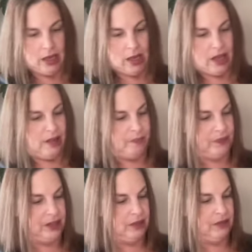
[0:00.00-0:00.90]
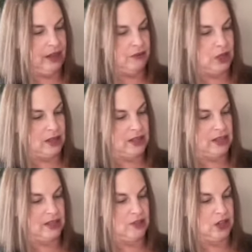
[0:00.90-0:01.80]
Um, and then we have Johnson
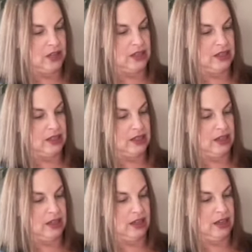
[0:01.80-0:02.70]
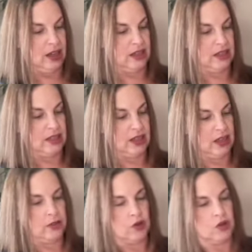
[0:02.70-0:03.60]
& Johnson Cotton
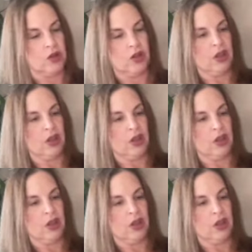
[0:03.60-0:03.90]
Touch.